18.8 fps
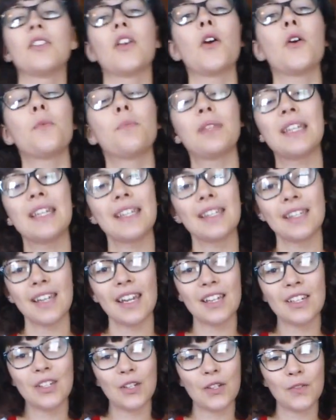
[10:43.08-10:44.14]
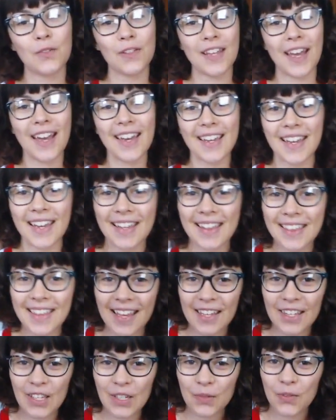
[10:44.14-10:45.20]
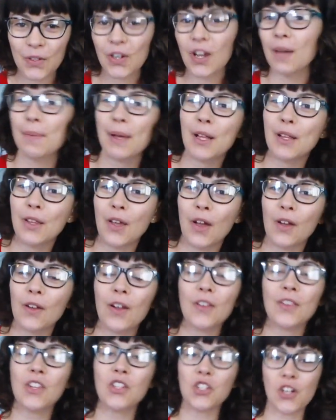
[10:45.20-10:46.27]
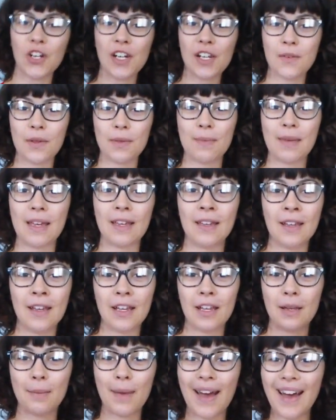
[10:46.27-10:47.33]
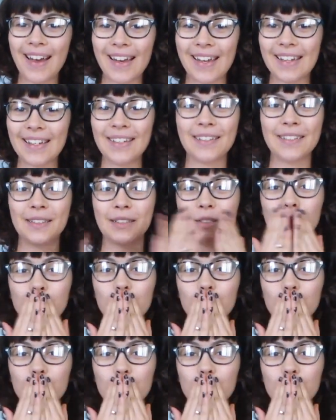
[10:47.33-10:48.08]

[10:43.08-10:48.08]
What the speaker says: So please stay tuned for that, and thank you for coming along on this journey with me. Bye!